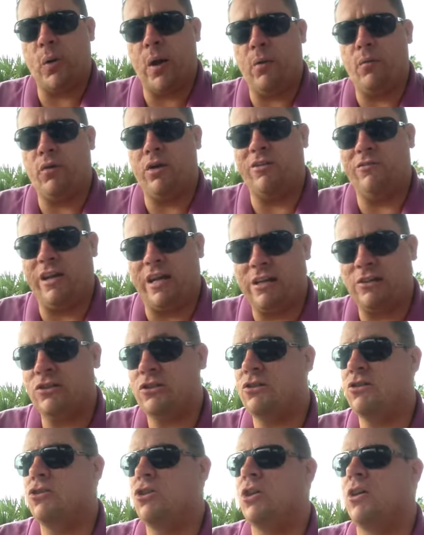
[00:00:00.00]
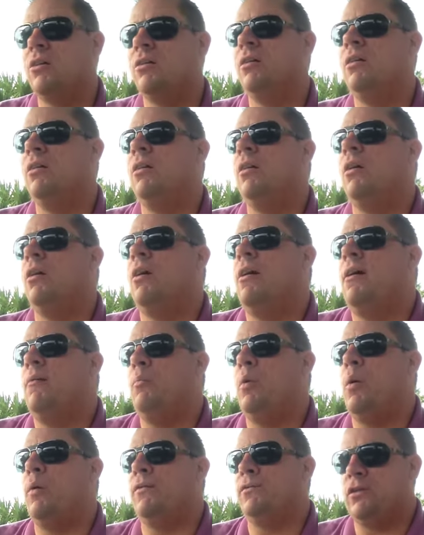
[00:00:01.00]
I would have answered you.
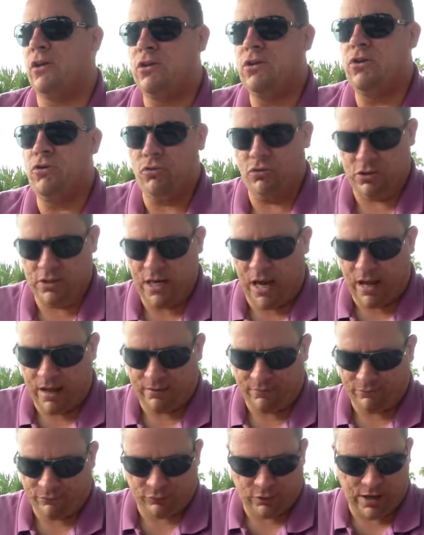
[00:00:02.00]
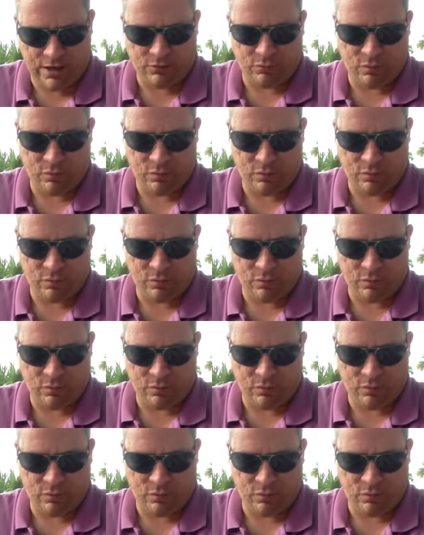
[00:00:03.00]
But with the new Dodd-Frank